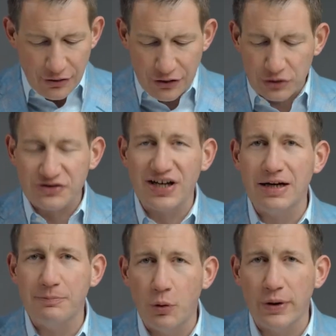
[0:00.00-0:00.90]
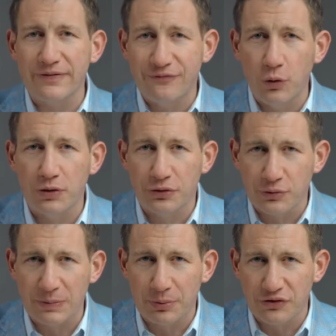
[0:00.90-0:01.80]

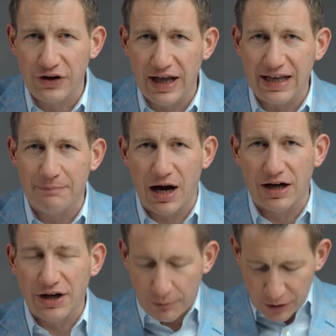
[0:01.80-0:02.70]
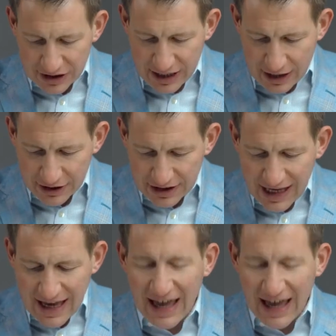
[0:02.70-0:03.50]
13.43% in Montgomery County,